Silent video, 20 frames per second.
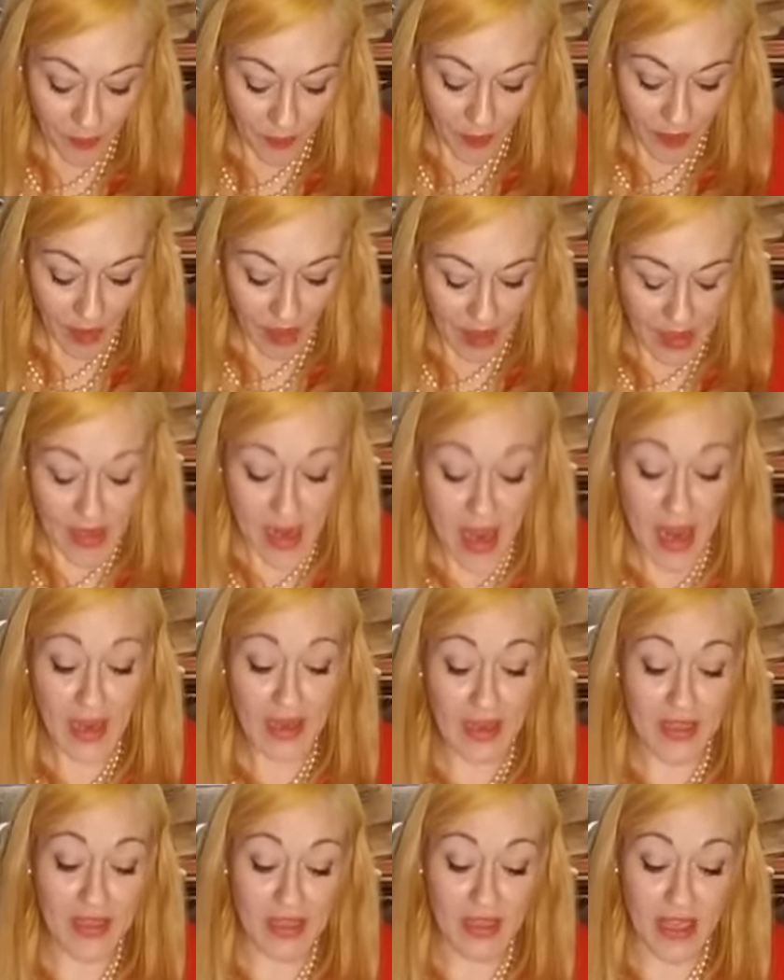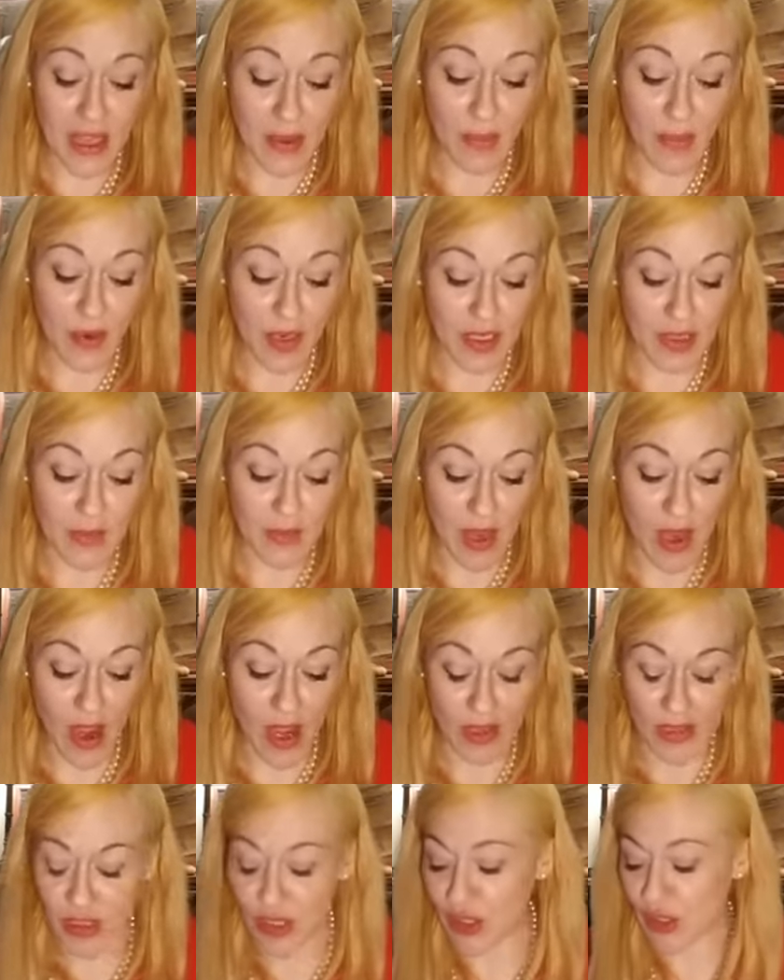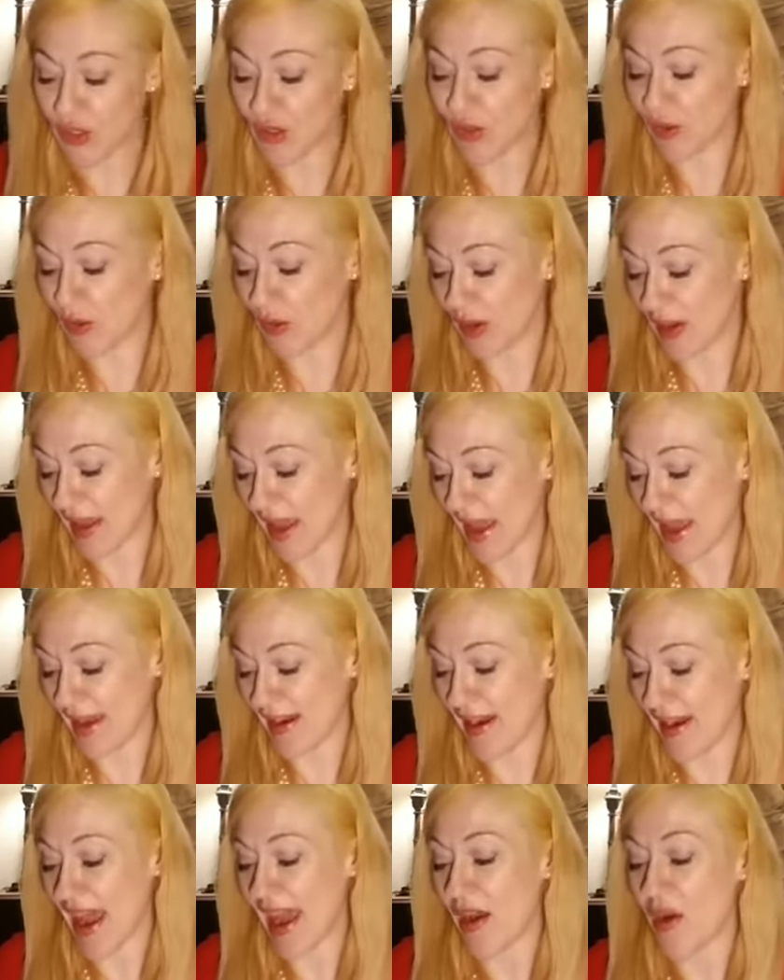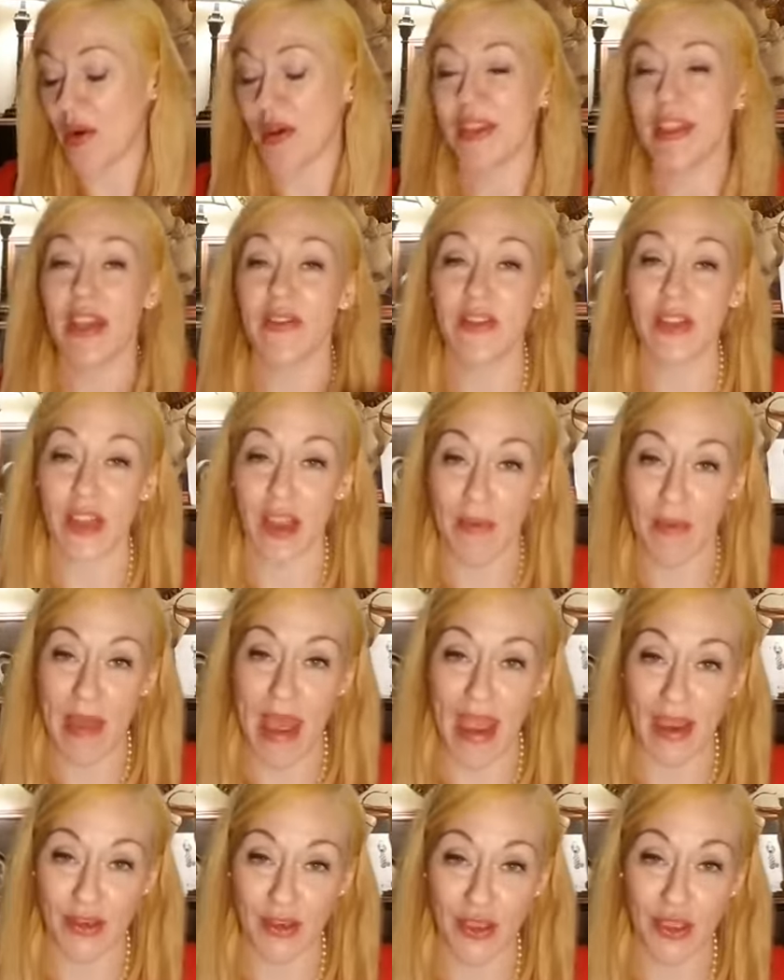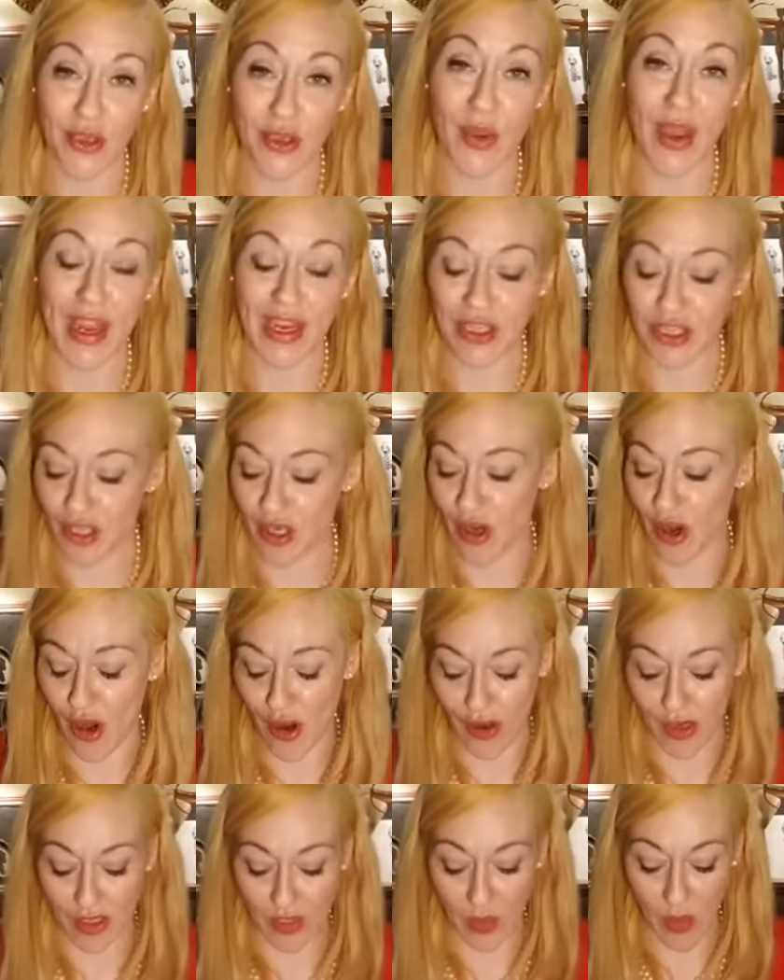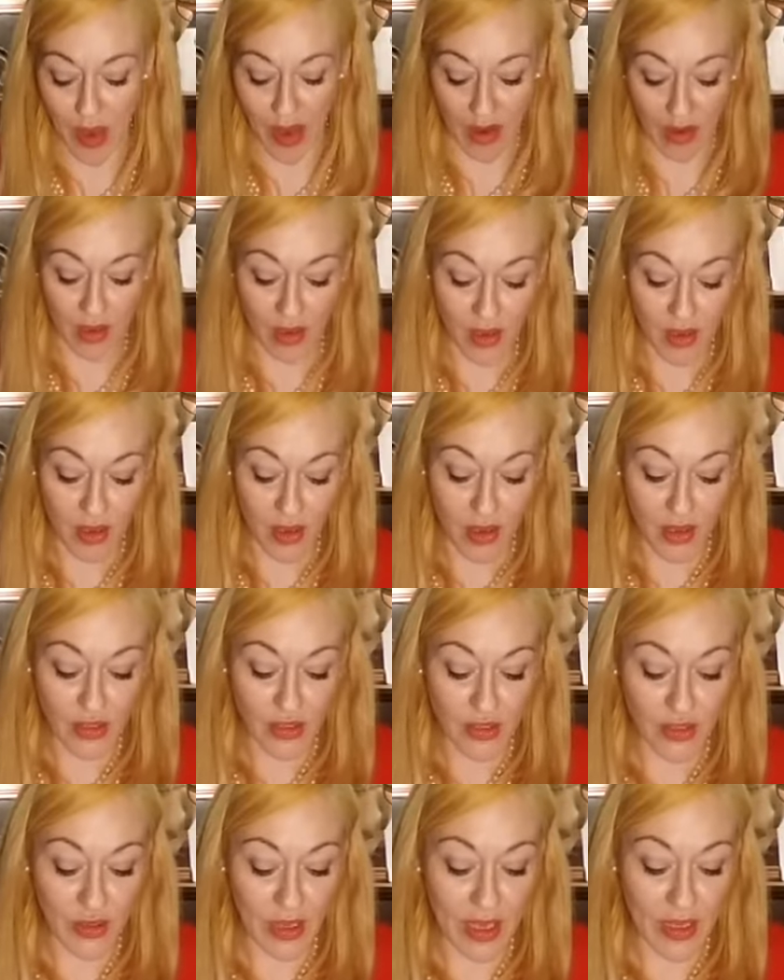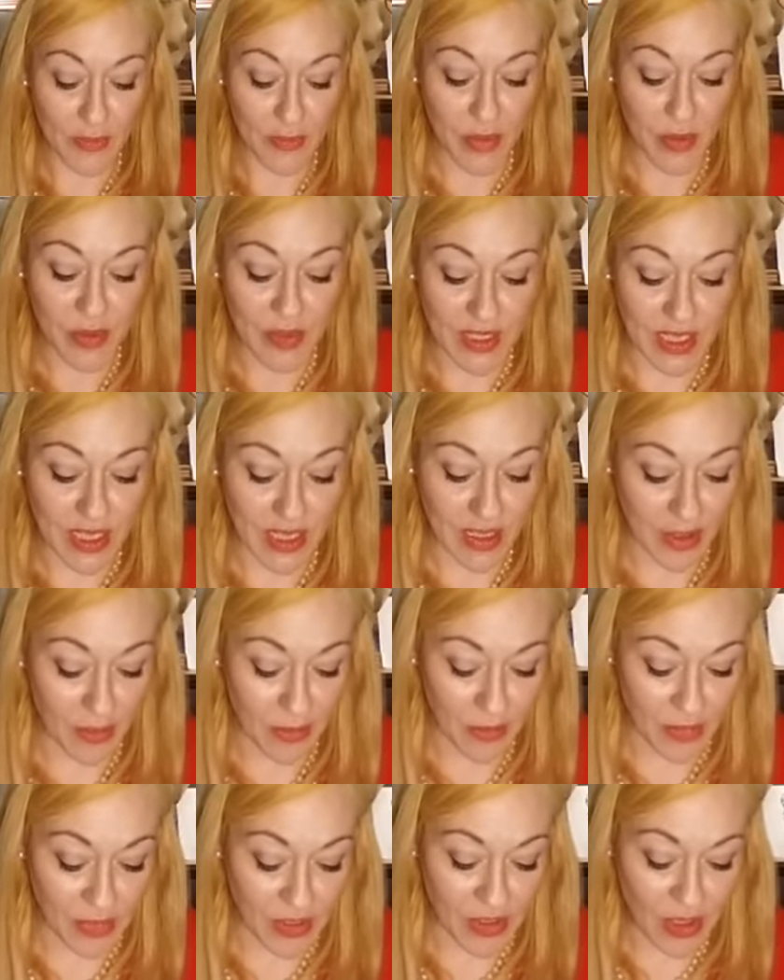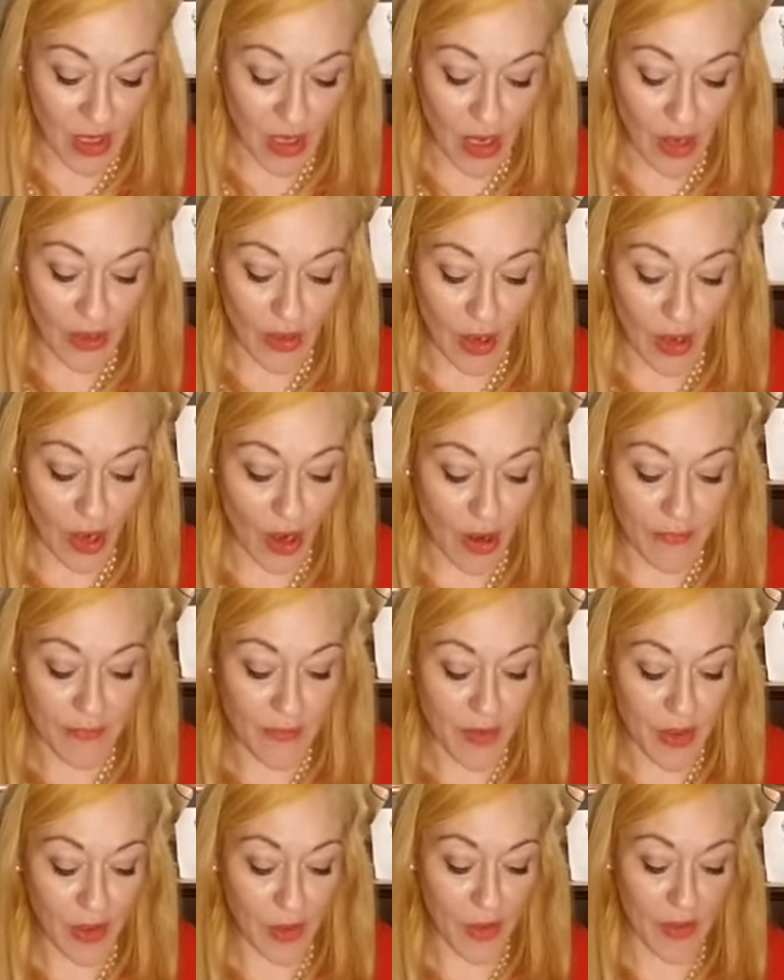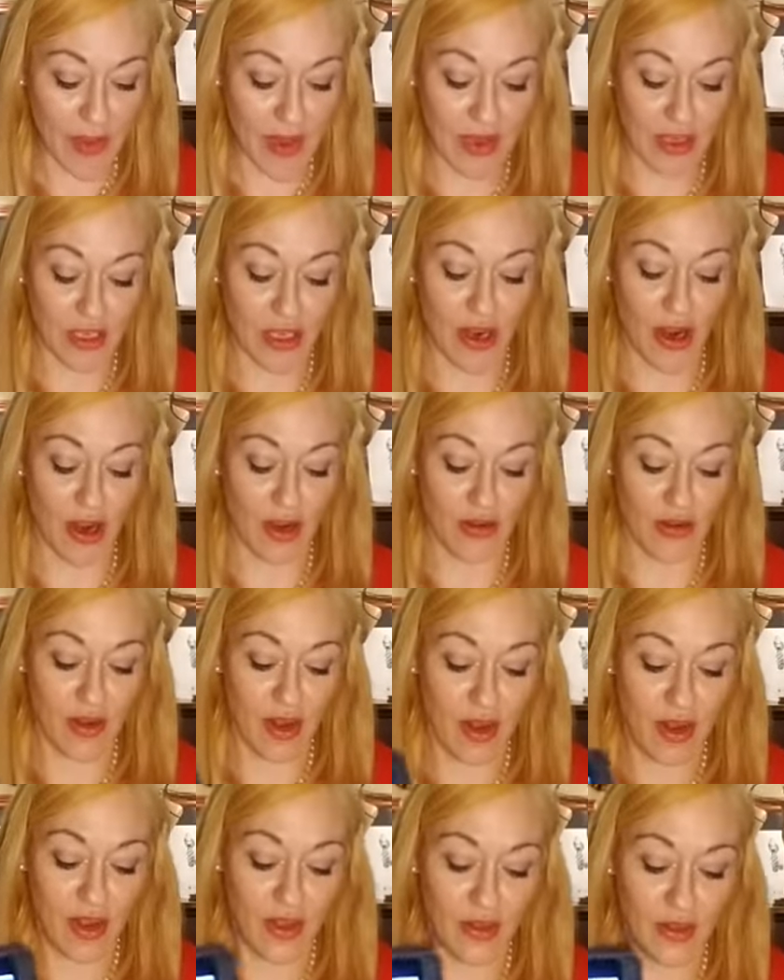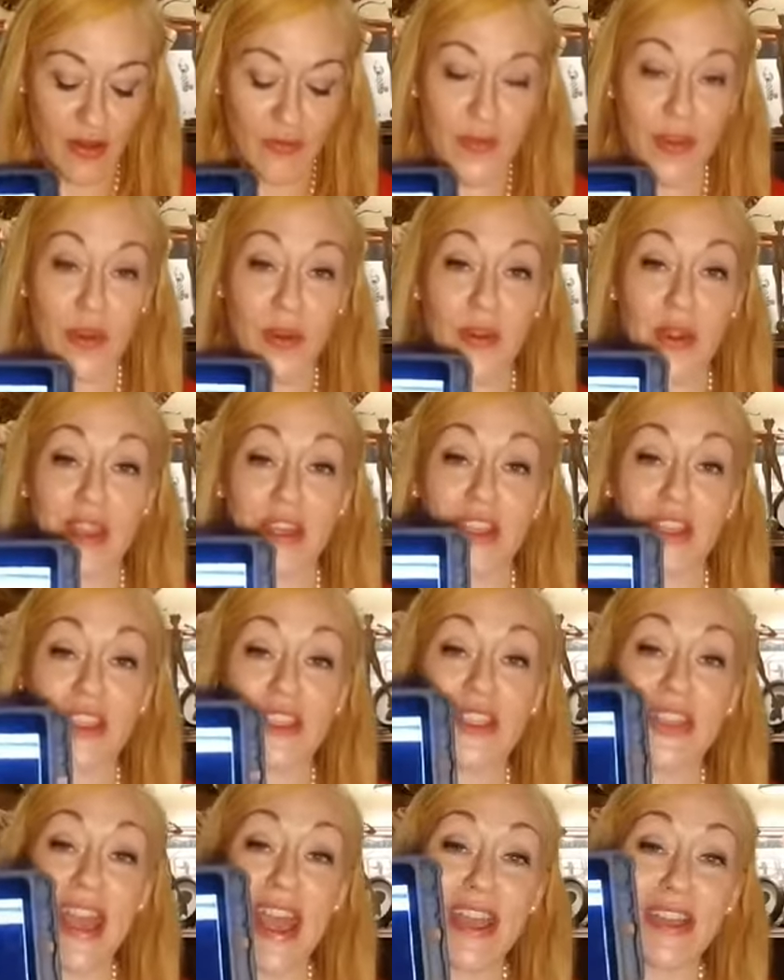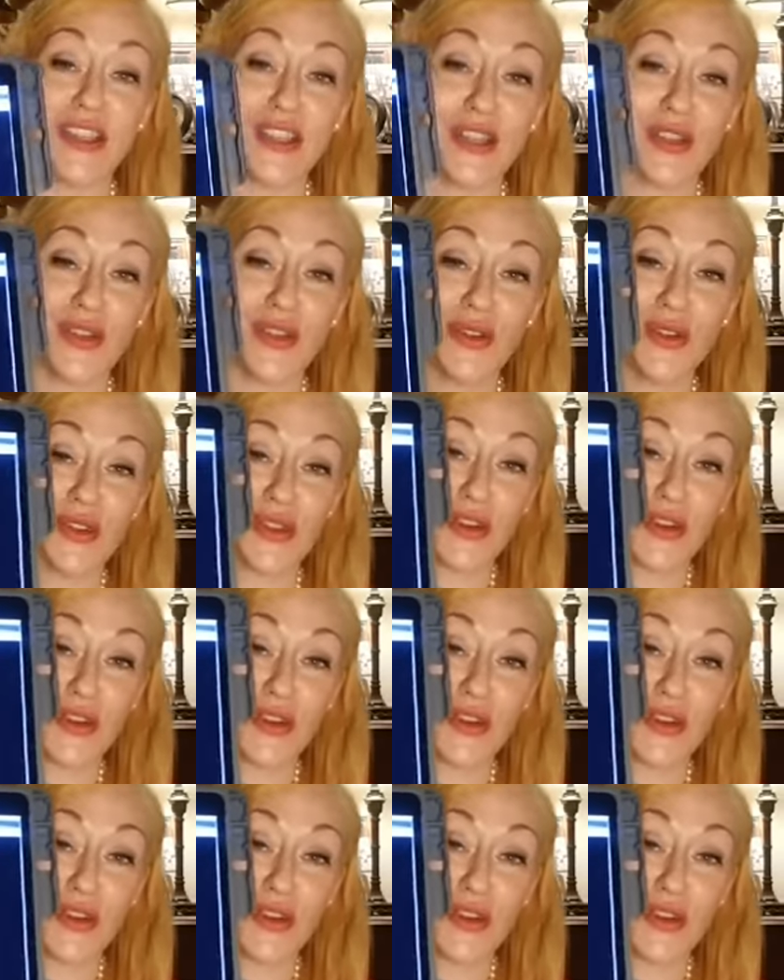next, that brings me on to, again, I always have to come back to ancient art as well. So like museums are filled with ancient art. They're filled with ancient statues and art